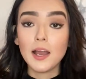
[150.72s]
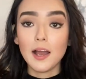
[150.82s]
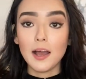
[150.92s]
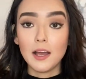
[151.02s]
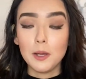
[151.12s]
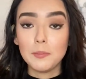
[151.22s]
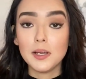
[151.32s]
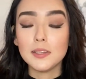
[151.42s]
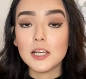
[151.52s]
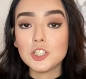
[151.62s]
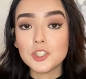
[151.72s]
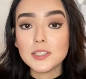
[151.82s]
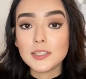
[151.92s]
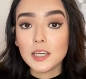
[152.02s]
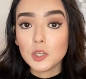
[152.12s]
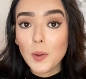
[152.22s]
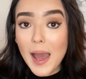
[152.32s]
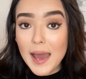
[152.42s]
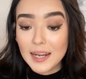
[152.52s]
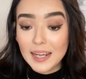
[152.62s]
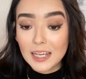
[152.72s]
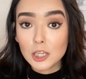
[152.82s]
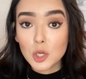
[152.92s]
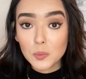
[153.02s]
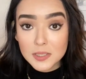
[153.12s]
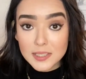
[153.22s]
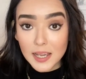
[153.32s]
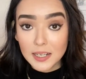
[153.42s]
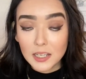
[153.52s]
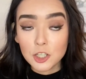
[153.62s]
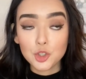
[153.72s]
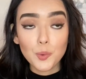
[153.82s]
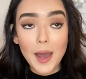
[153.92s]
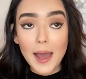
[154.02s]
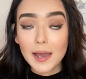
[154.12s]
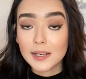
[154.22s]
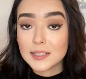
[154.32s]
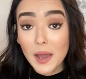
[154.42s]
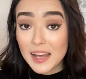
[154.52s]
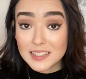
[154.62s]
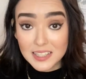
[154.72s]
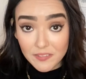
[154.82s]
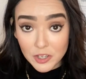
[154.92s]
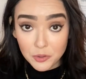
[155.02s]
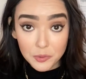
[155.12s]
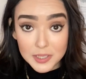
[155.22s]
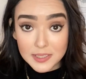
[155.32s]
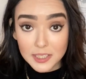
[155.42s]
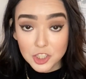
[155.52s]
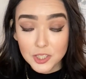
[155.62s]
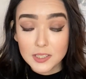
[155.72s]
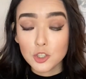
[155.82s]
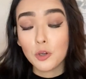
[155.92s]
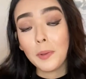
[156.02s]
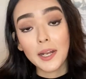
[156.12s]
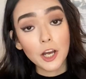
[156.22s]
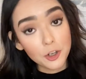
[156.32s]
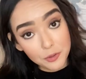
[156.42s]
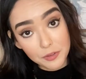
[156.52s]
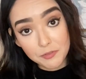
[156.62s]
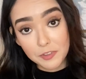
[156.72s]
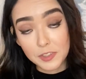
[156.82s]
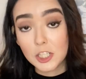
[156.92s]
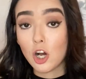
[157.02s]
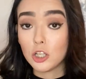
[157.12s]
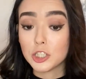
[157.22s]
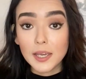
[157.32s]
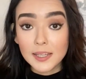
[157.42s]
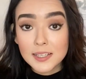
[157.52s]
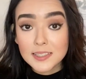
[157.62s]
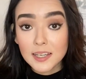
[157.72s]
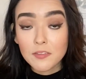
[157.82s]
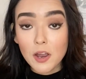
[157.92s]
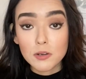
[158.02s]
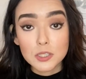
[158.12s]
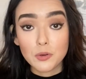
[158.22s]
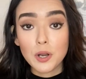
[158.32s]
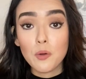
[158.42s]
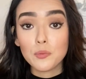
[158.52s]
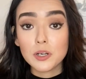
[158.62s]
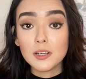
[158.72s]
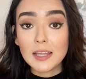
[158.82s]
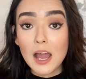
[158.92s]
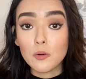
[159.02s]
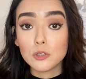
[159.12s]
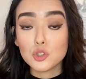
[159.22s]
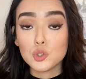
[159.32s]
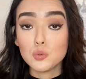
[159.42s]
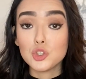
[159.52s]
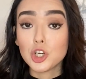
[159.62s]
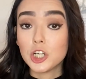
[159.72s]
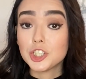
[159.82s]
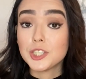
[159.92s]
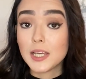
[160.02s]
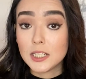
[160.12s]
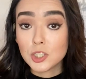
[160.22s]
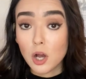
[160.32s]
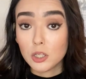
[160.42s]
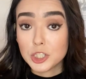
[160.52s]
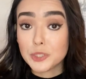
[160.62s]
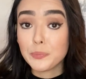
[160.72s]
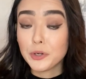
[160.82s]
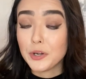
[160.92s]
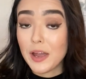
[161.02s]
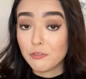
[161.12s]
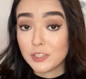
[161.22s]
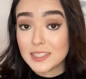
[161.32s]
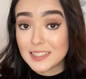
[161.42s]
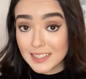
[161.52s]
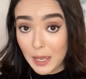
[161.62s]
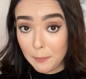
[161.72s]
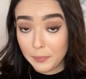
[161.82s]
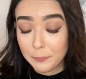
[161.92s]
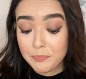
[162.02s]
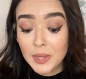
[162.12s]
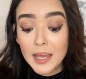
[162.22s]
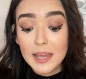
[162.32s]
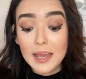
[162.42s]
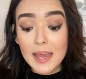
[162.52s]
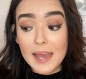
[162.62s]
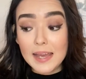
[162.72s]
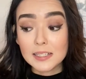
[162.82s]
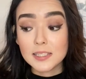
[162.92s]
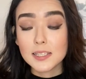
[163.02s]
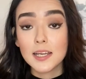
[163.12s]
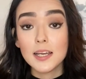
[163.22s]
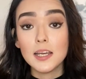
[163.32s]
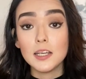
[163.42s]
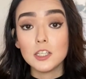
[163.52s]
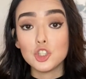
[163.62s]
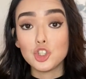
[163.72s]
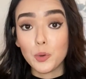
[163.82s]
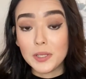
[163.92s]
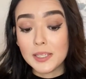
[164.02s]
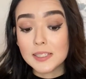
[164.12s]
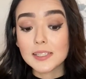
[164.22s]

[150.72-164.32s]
let's just say you had a loan signing, you had 7 notarizations, you made $150. In the state of Arizona, we're allowed to charge $10 per every stamp. And so in this